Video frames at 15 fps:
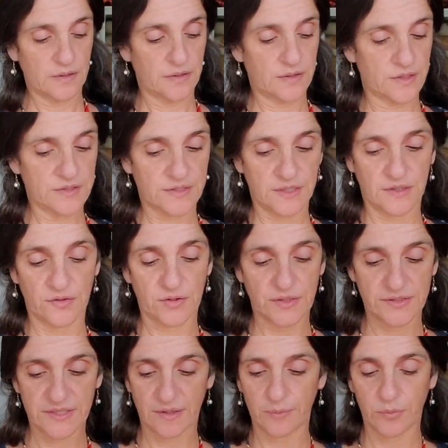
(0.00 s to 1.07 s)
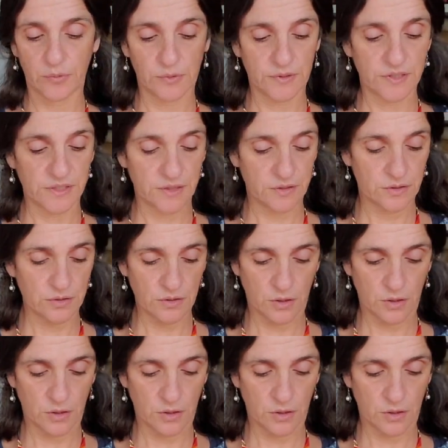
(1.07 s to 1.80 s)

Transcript: There's another example here